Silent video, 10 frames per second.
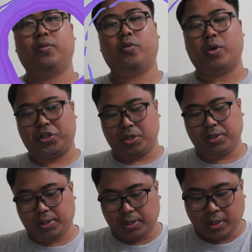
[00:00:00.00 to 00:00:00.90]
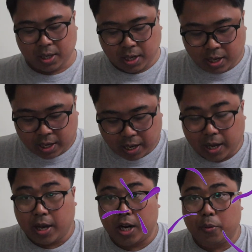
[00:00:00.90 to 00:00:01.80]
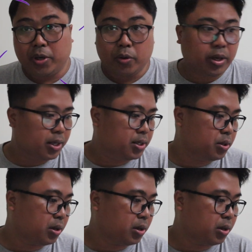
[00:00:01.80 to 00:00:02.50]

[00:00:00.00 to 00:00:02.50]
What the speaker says: questions, and I'll be doing this.